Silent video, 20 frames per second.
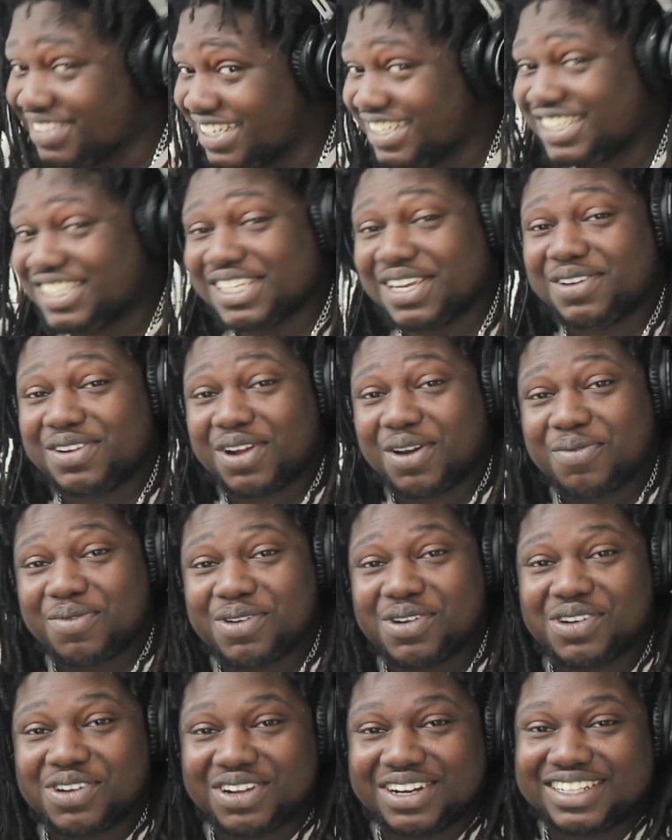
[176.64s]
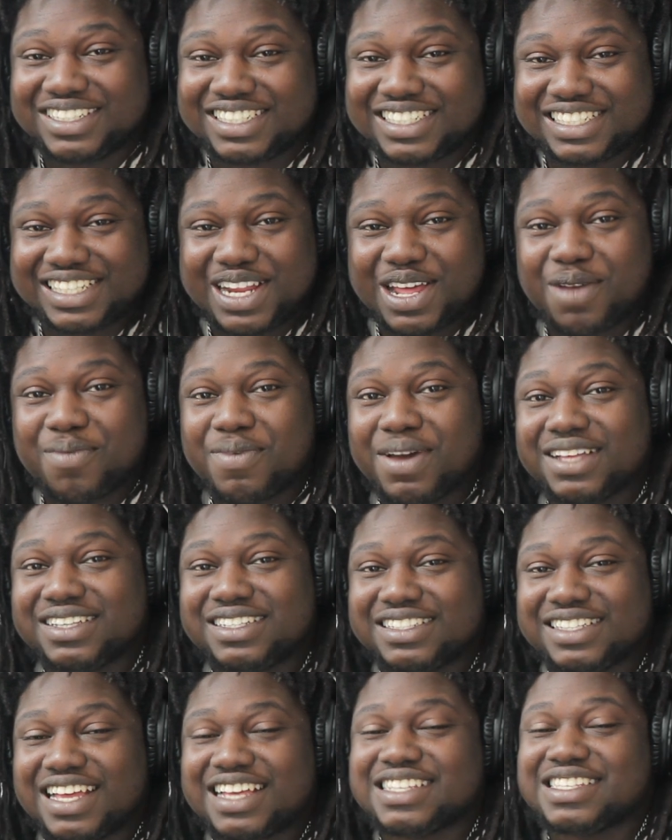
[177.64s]
Same number of 69
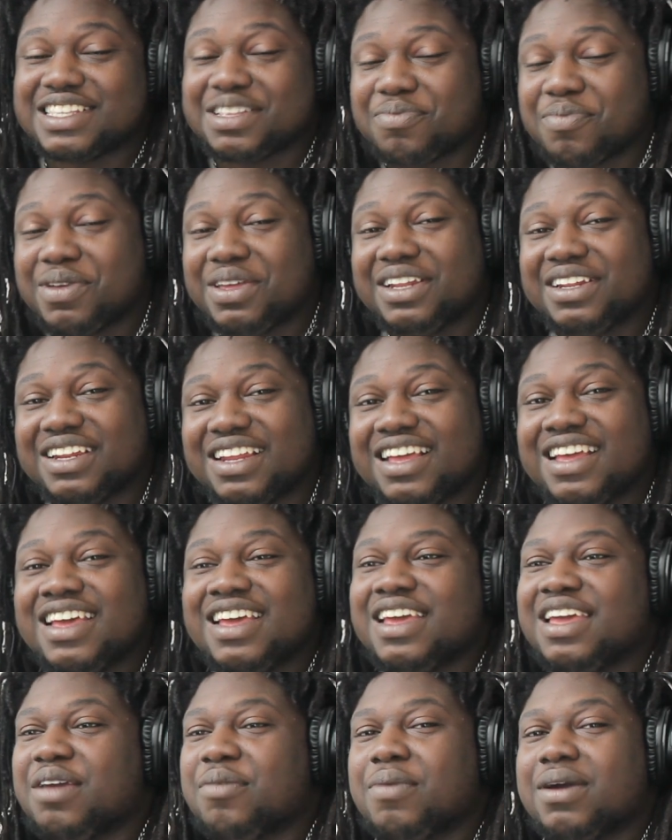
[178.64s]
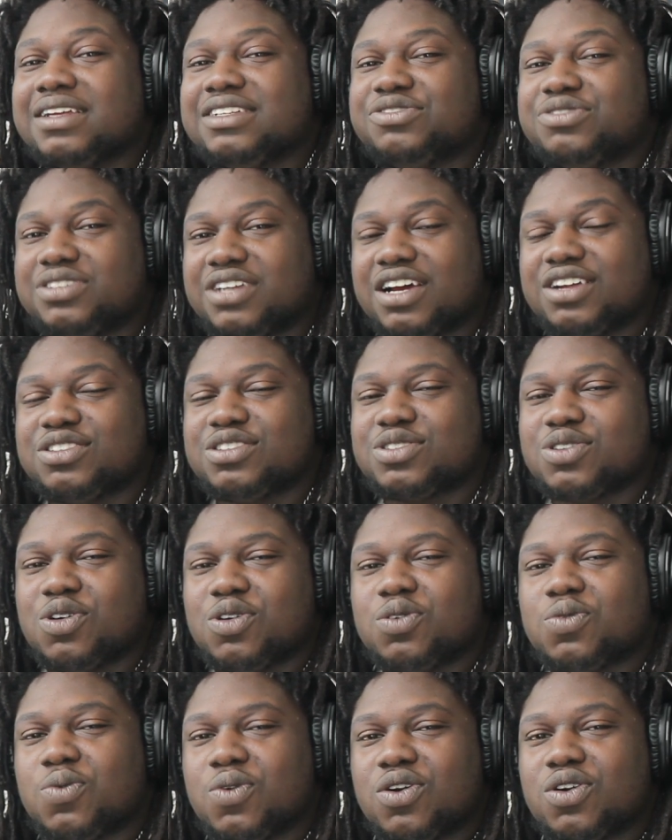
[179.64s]
matches, imagine Ronaldo
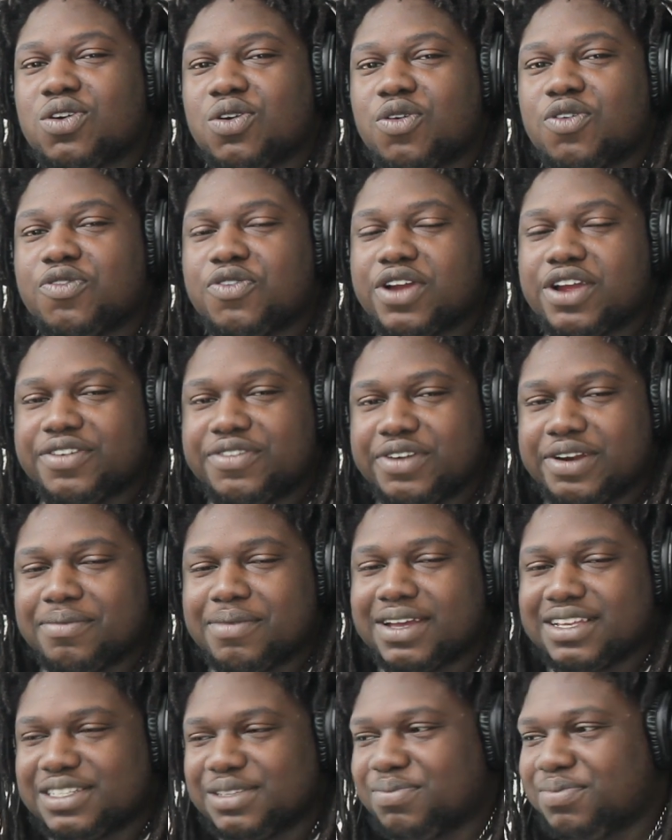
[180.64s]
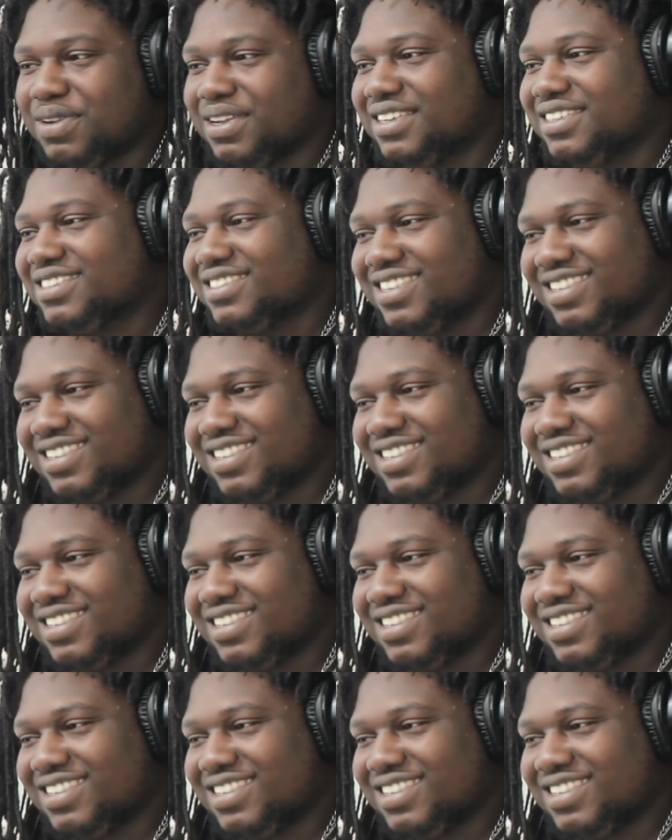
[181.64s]
scored one goal for every match he played.